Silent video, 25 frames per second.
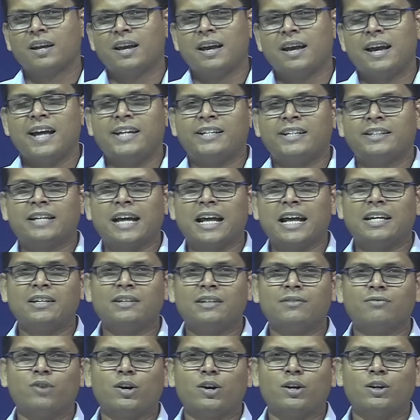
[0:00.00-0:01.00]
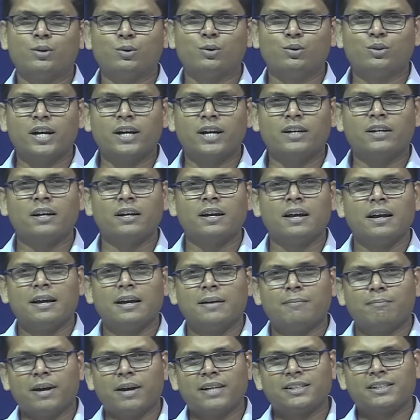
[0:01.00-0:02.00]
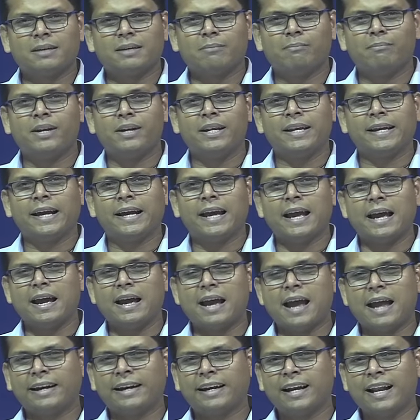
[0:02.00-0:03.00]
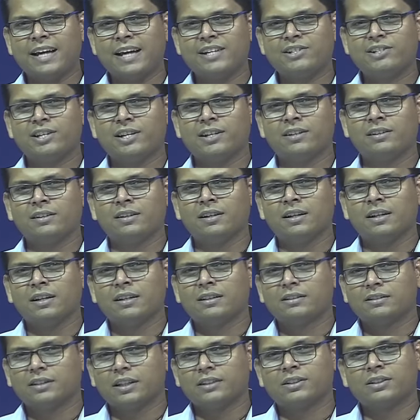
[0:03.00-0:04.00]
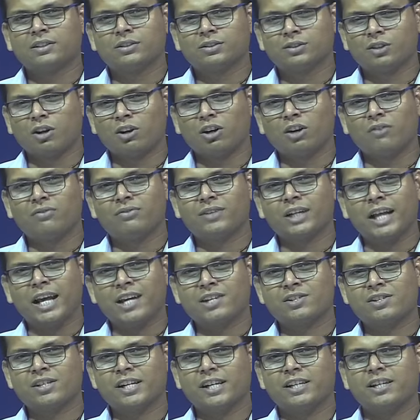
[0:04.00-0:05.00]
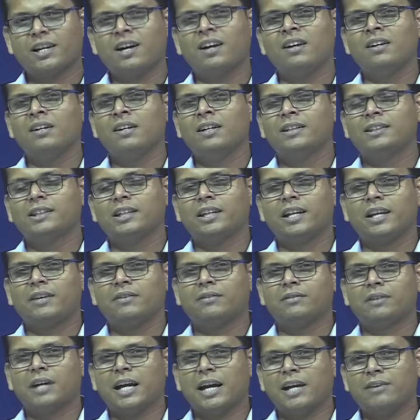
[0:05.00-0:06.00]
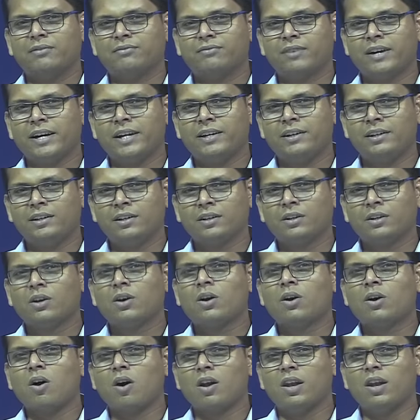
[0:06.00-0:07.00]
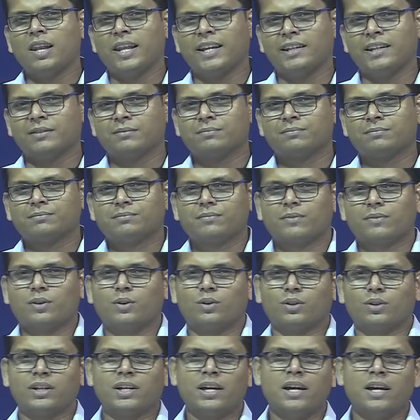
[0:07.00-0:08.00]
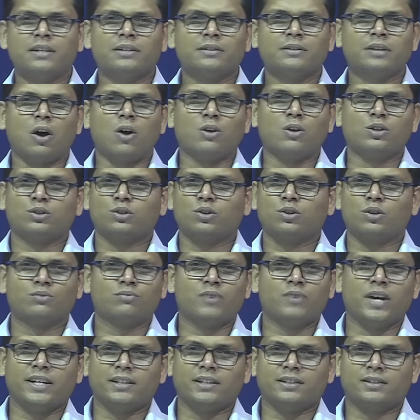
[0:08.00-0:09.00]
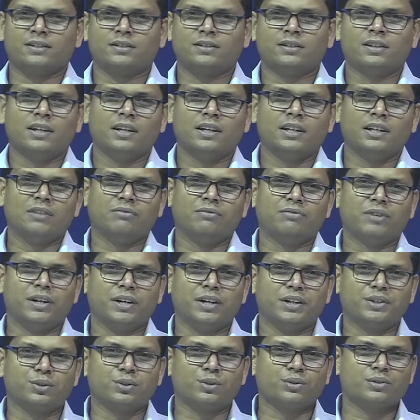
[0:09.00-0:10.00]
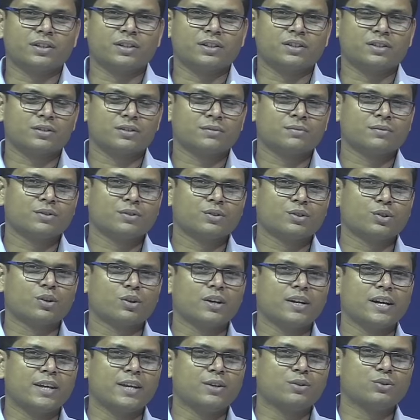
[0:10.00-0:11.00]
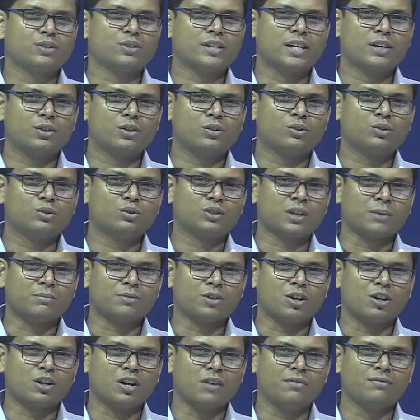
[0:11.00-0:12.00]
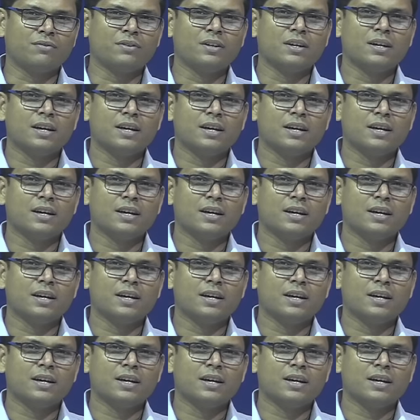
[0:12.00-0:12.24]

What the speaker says: And can one do that by simply analyzing the sort of text data that I find online, okay, and also on various different resources. So can I use that to do some sort of